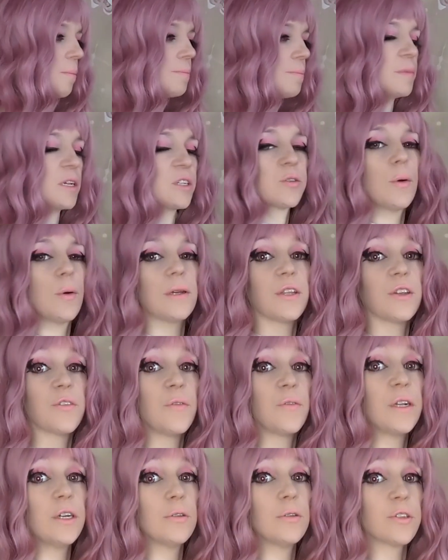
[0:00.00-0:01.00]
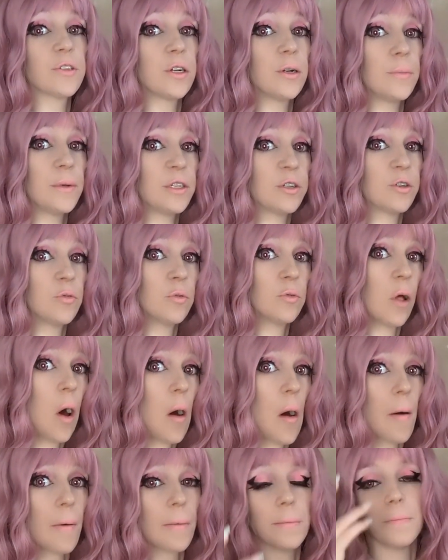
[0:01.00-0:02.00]
That's why this video is going to be too
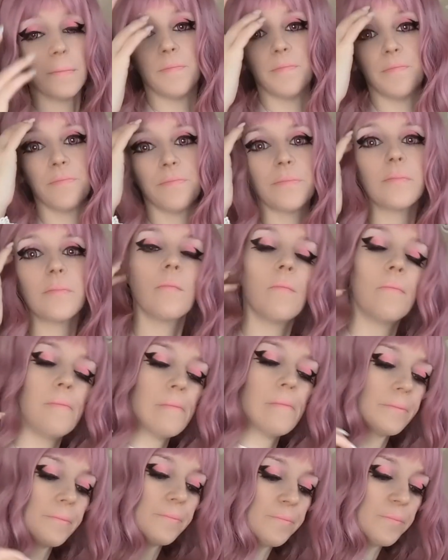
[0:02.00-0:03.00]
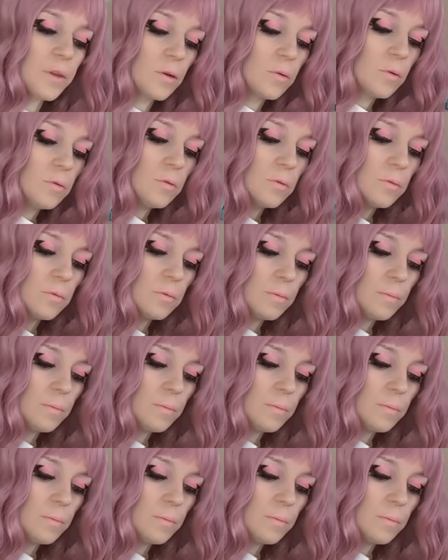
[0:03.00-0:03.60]
long. Ooh.